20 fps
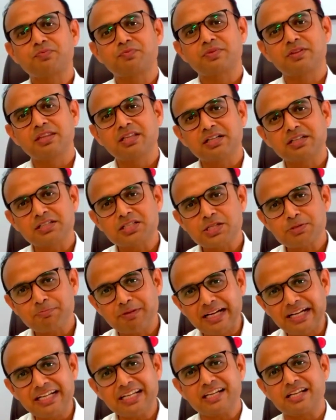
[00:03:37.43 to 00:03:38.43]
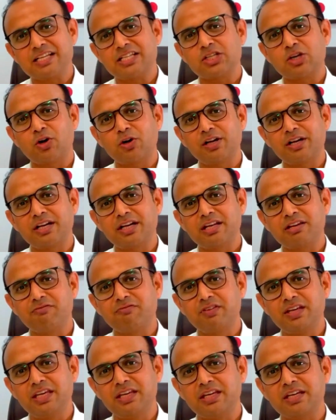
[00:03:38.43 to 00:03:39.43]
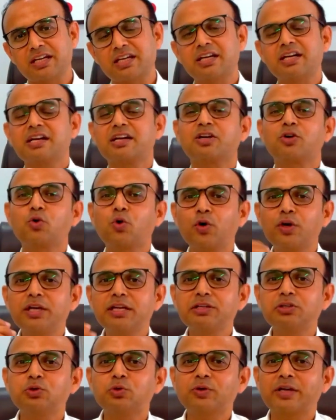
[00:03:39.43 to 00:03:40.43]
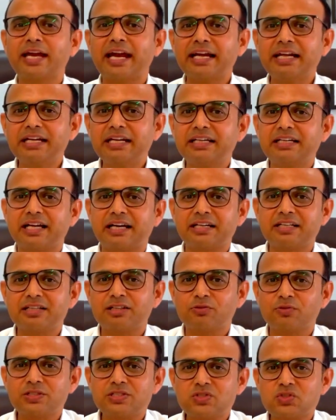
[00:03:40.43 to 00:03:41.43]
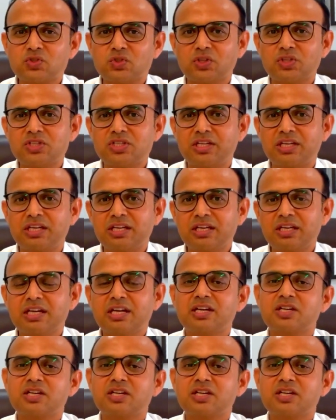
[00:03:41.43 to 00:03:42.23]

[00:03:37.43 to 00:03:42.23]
the sphincter is already weak, going to get done another one surgery,